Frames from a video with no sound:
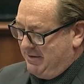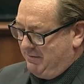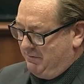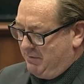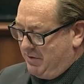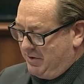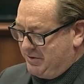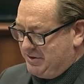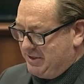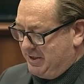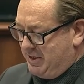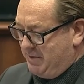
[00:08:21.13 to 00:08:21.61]

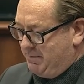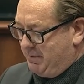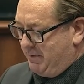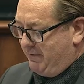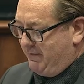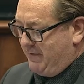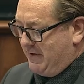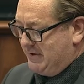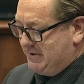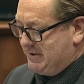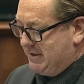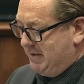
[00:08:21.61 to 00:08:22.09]
Roger, the
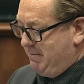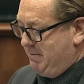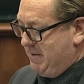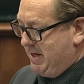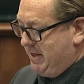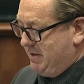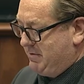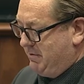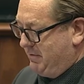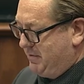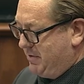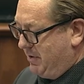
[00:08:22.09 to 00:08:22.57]
professor,
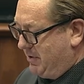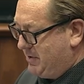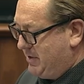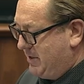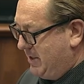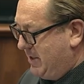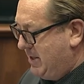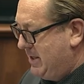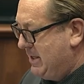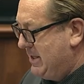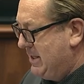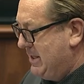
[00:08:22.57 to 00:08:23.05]
medical
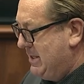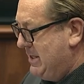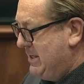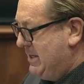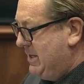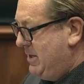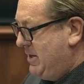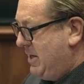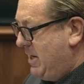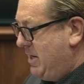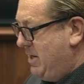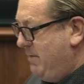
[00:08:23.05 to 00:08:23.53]
doctor,
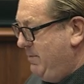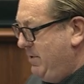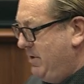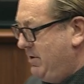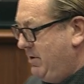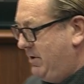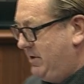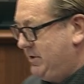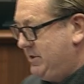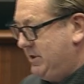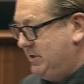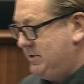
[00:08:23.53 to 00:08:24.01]
and
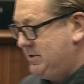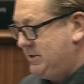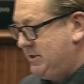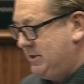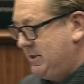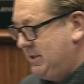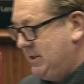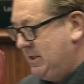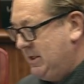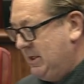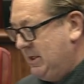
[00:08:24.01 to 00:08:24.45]
immunologist.